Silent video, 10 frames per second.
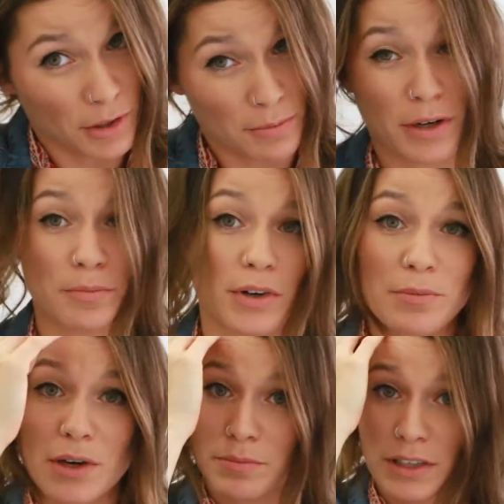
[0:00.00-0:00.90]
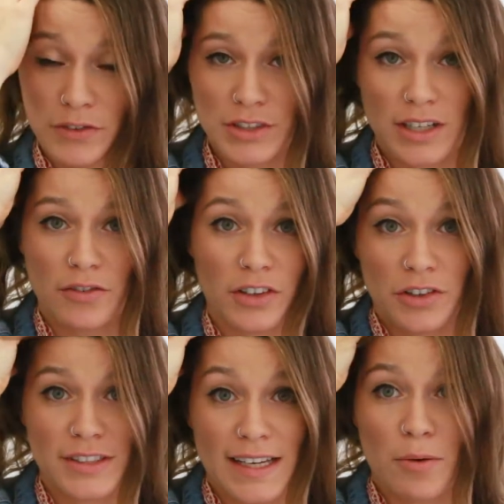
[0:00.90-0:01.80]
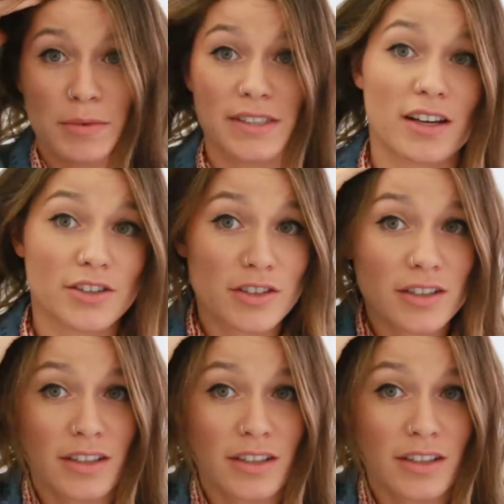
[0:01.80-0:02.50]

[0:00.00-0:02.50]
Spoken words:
rub, rub, rub, rub. Give yourself a little scalp massage.